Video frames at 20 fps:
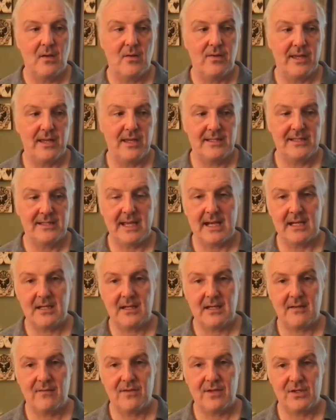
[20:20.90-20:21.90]
the
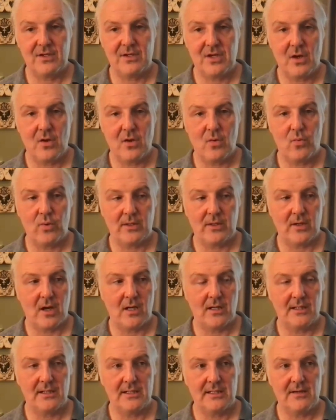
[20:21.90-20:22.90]
aesthetic of the show,
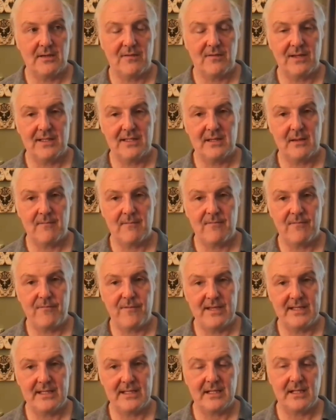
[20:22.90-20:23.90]
regardless if it's a
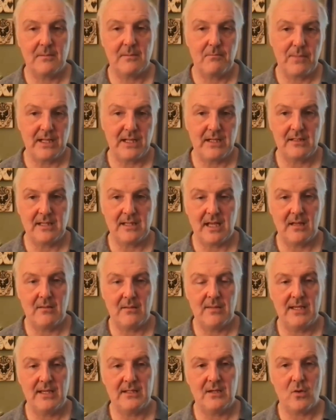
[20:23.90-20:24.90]
physically built
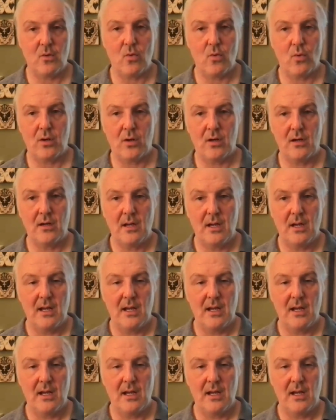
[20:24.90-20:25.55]
element or